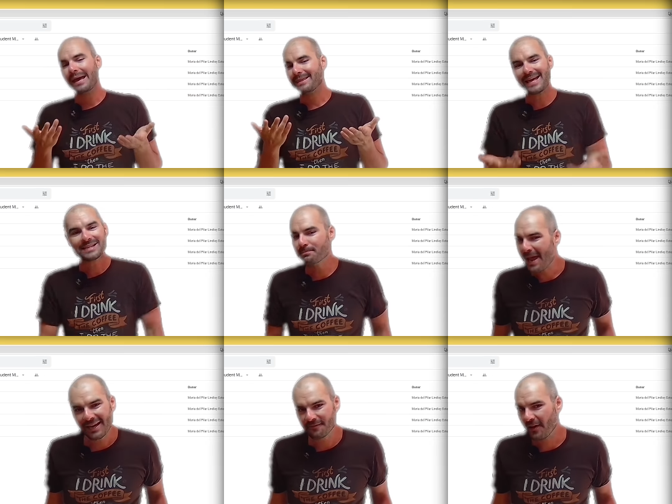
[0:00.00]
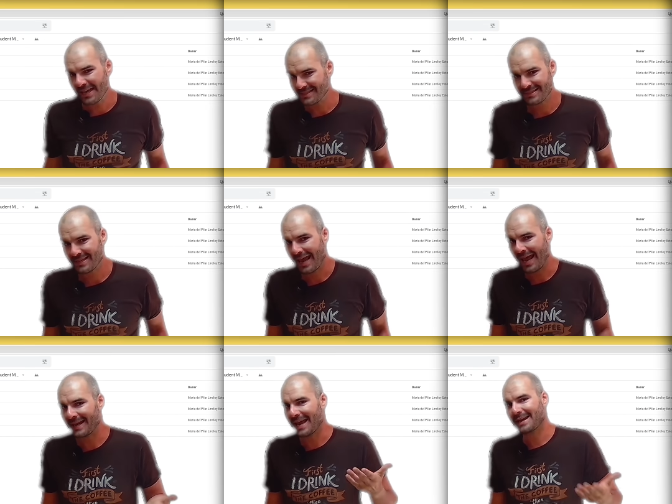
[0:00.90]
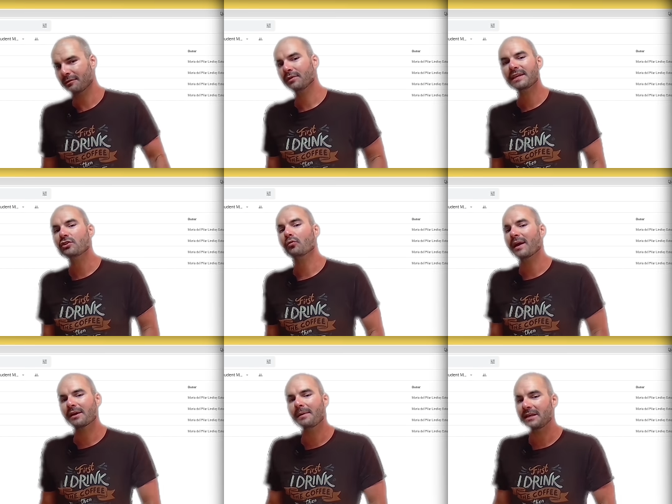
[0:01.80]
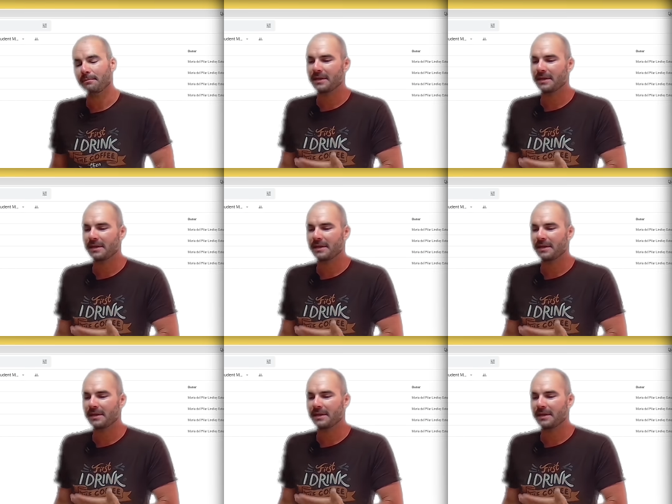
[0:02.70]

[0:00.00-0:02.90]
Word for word: That's bad advice, and I really don't recommend it,